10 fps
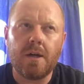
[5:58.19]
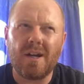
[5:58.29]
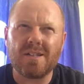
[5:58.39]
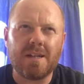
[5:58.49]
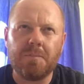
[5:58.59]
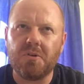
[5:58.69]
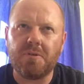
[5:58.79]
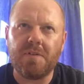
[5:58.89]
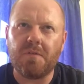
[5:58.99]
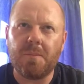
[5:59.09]
Like I said, I'm not
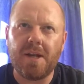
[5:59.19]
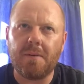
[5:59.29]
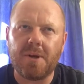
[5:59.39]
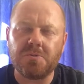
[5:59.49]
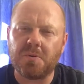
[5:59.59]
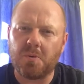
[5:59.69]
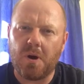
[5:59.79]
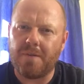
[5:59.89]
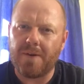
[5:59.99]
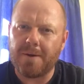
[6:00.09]
really familiar much with
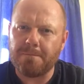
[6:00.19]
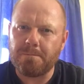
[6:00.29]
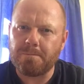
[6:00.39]
guava.